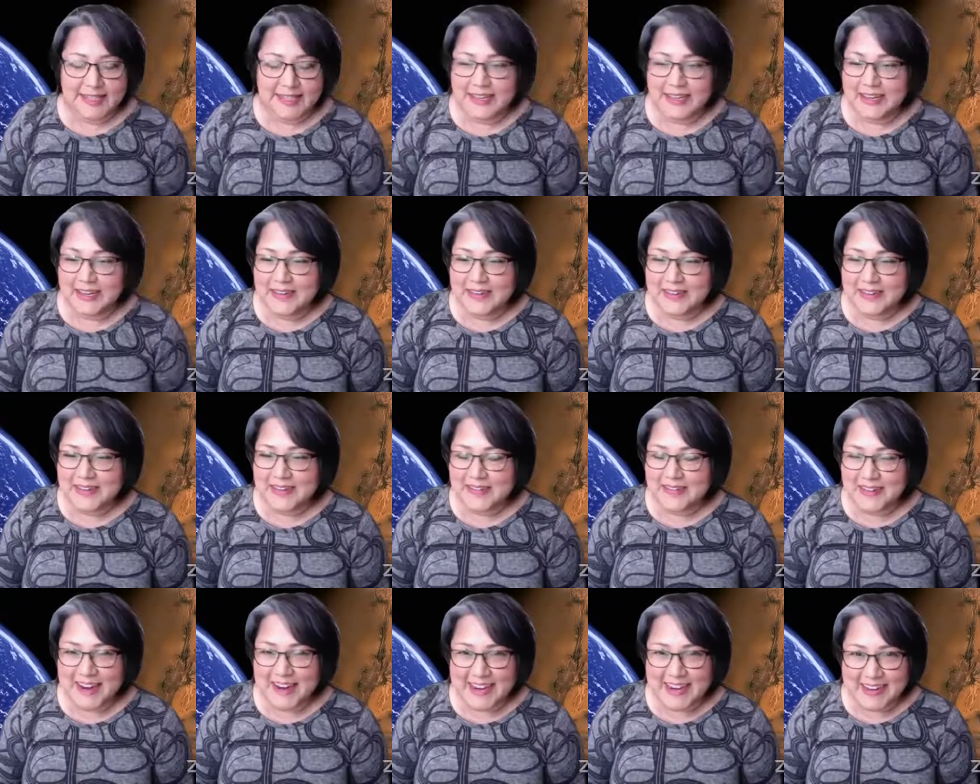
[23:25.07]
Okay,
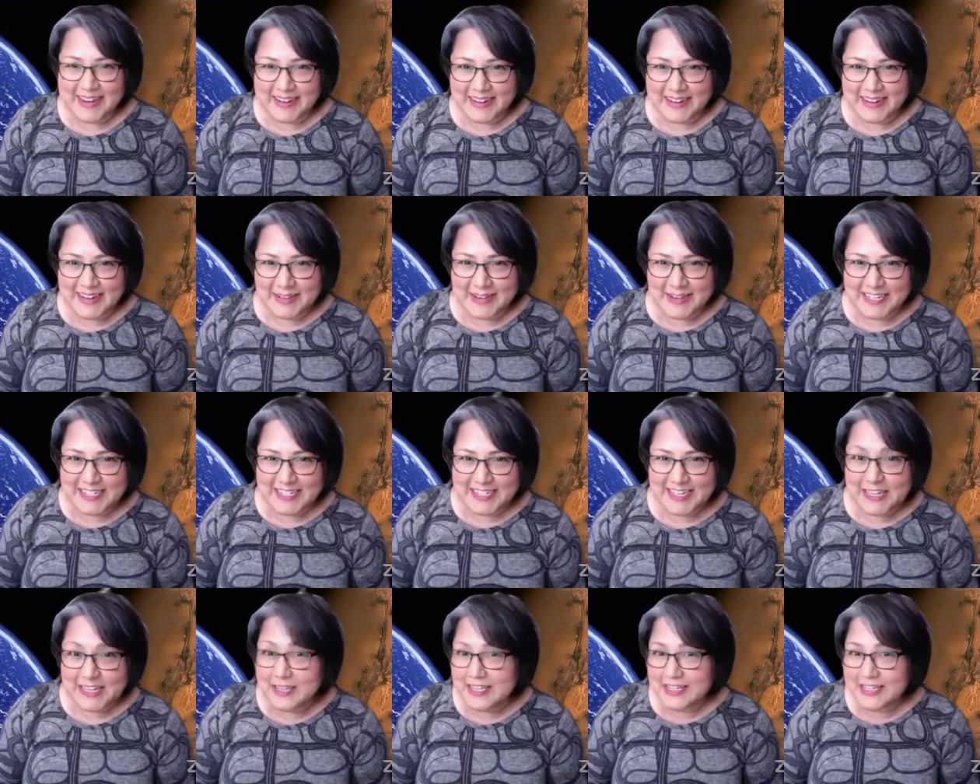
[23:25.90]
great
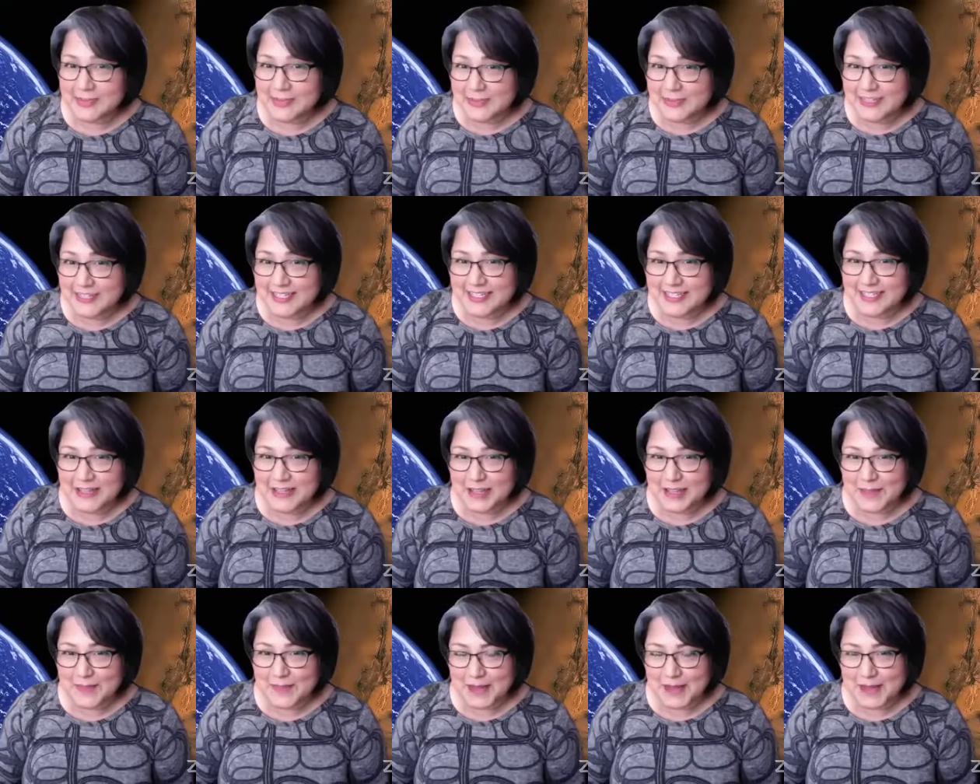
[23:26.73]
question. And that's what this is
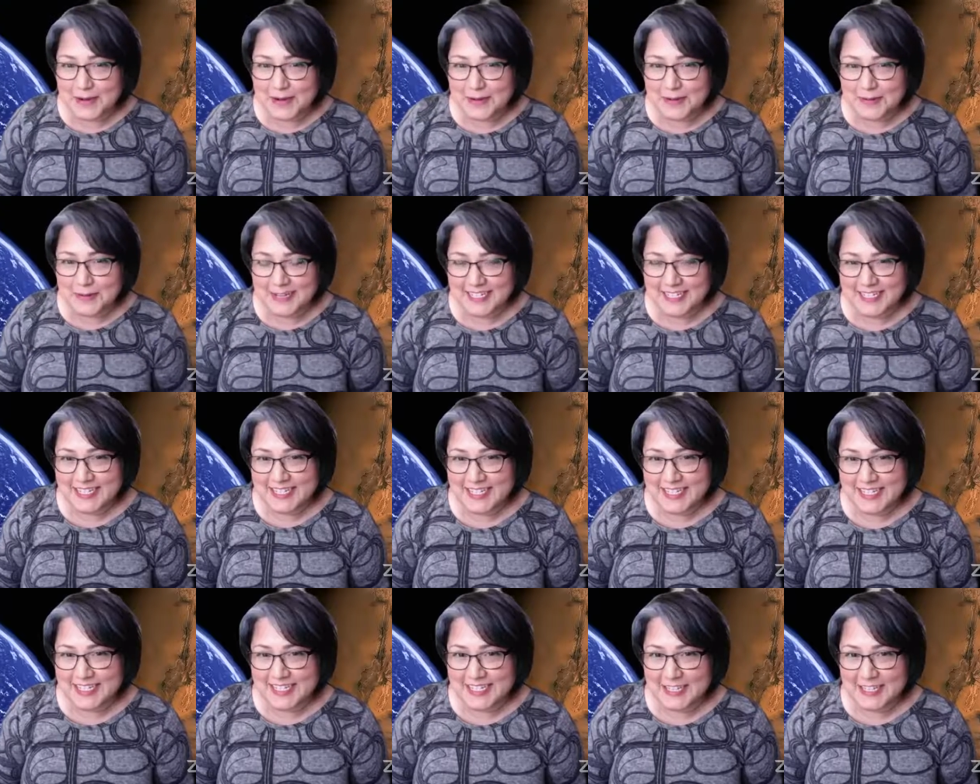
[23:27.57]
all about, which
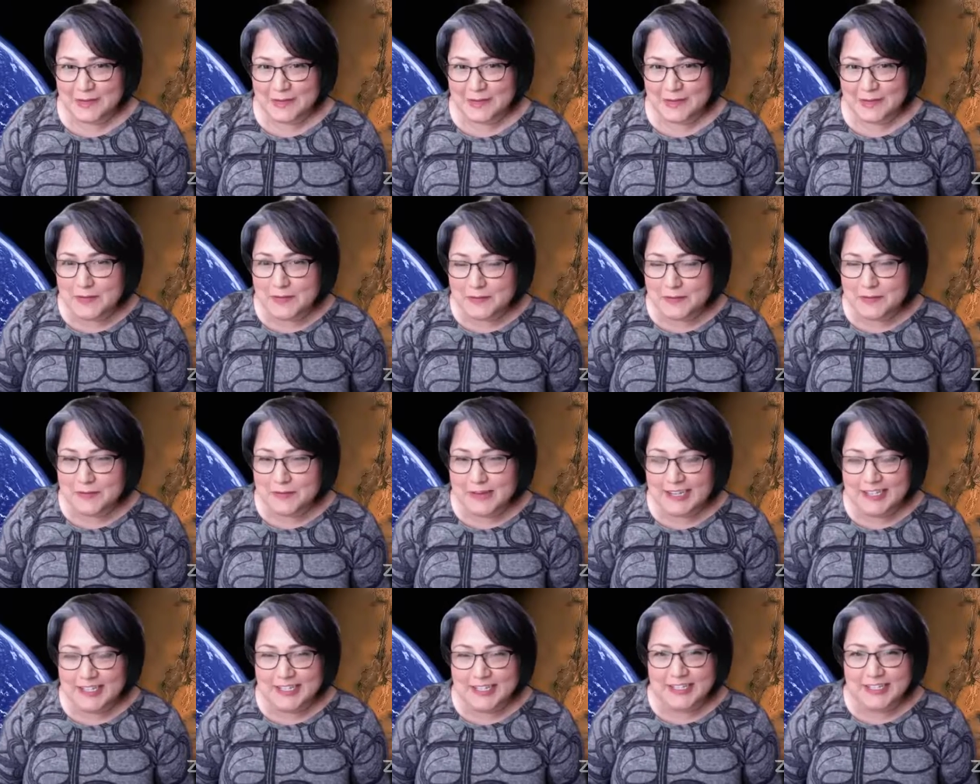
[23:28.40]
is giving
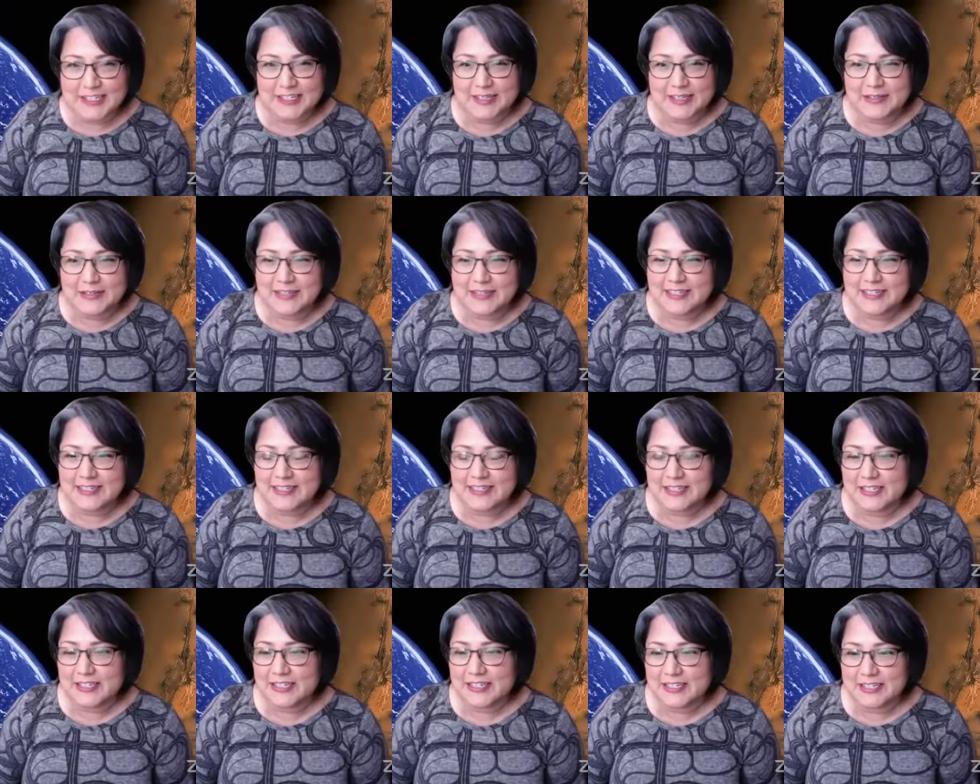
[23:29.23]
information to students
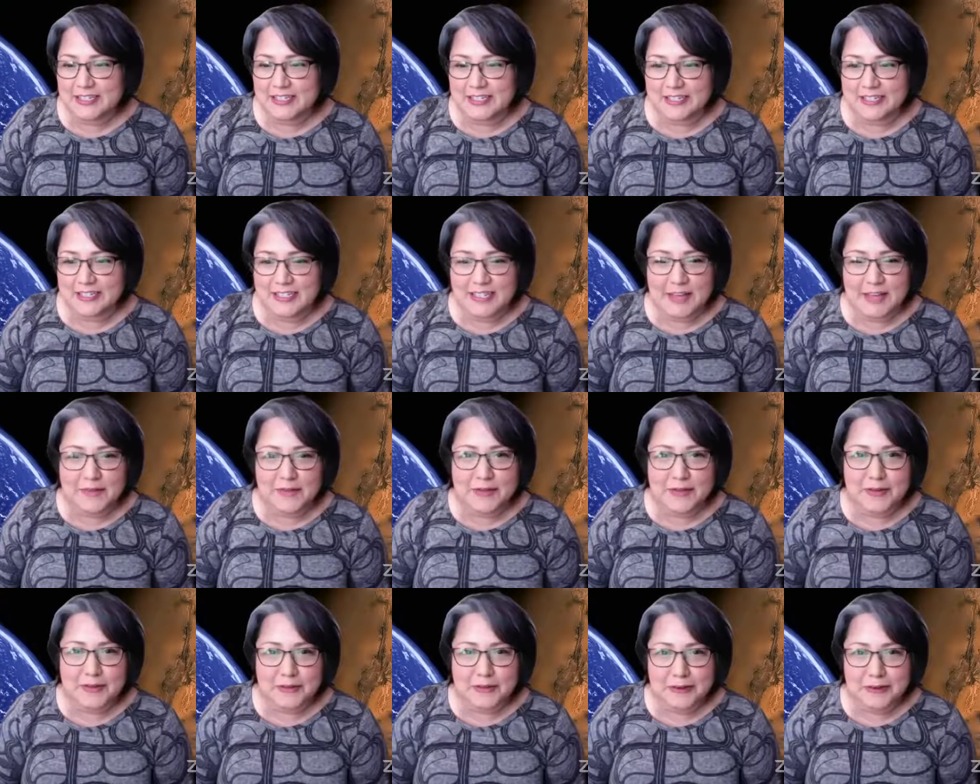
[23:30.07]
in GCSE
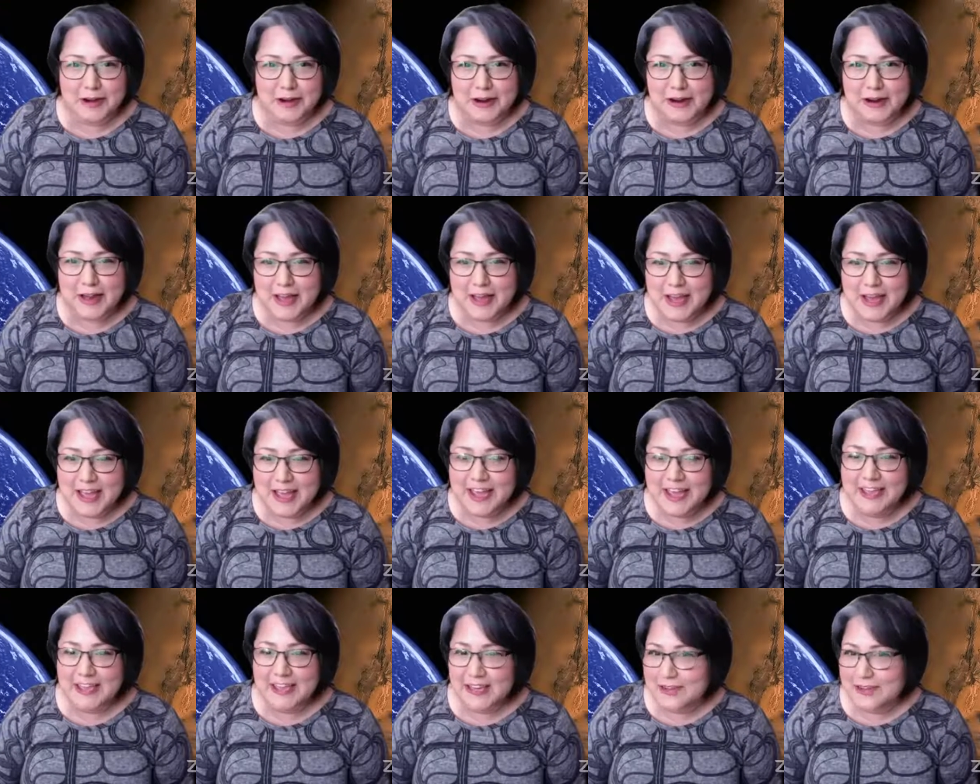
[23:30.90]
level who are
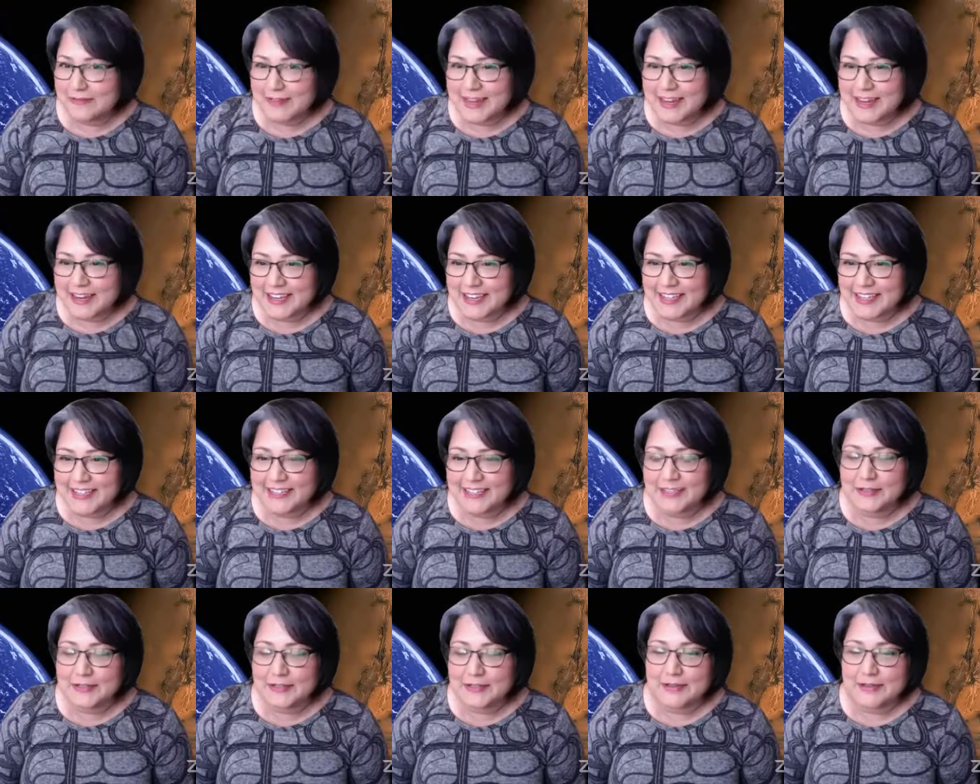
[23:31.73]
getting ready
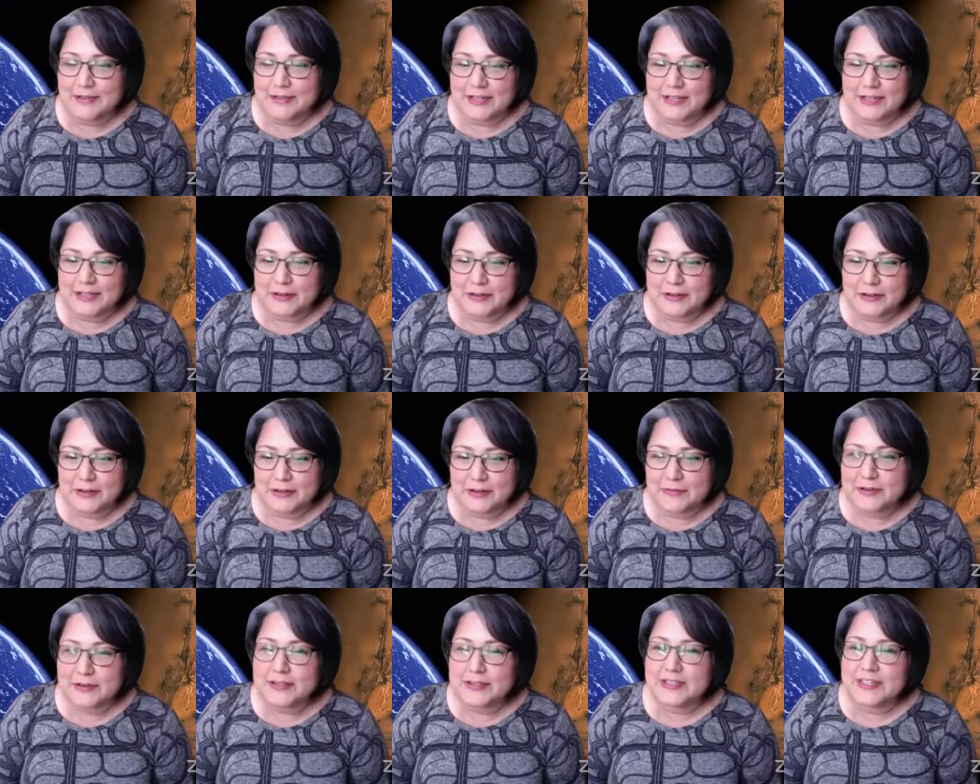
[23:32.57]
to go to
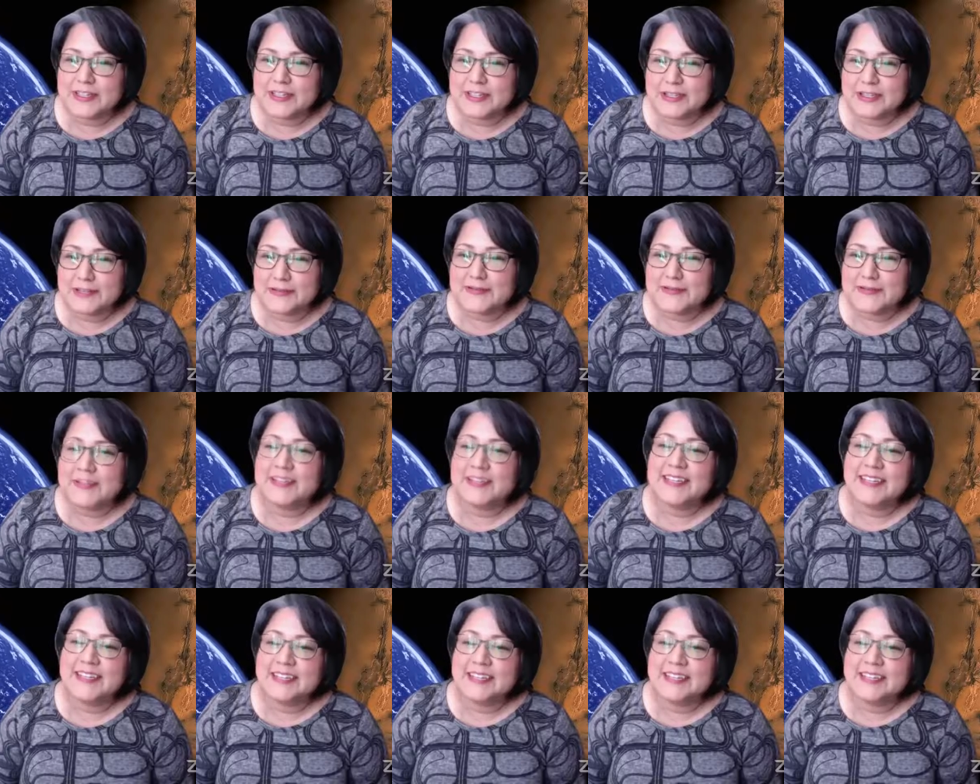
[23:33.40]
university soon.